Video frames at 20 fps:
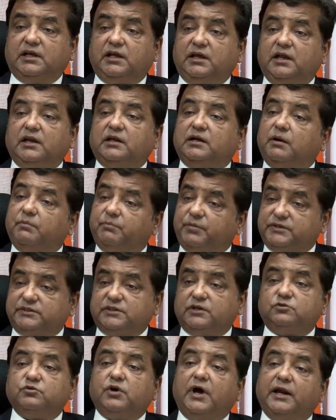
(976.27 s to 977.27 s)
in
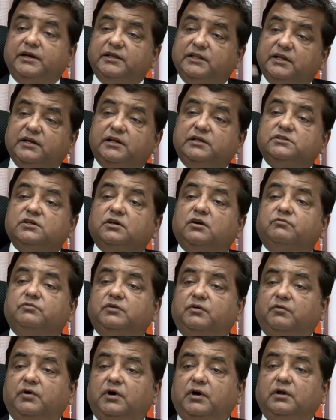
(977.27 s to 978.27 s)
comparison to any other region of the
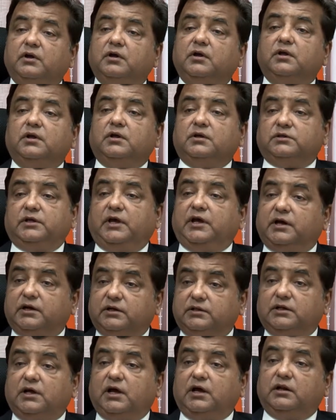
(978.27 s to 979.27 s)
world. Here
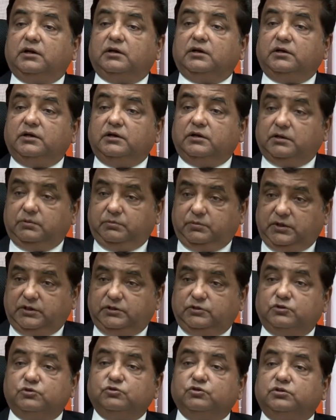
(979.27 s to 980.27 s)
the
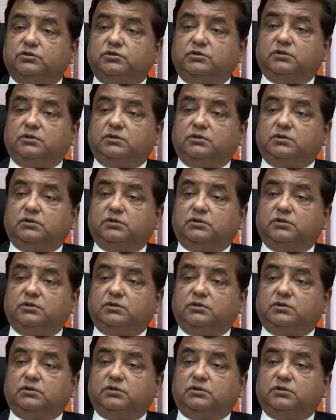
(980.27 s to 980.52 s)
youth,